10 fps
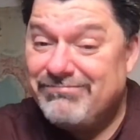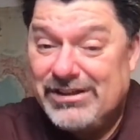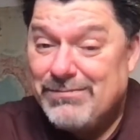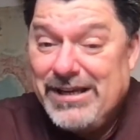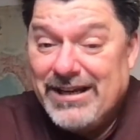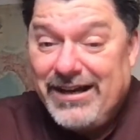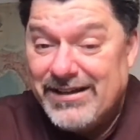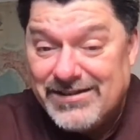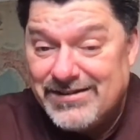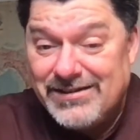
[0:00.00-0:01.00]
to be
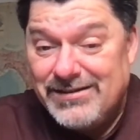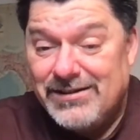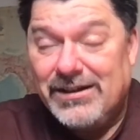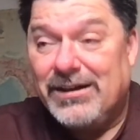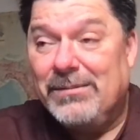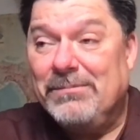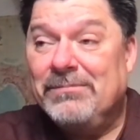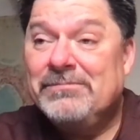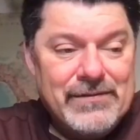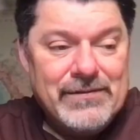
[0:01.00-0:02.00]
honest.
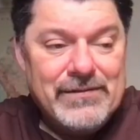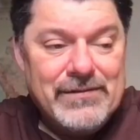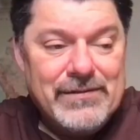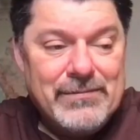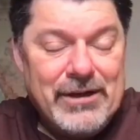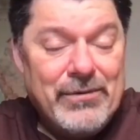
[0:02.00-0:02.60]
But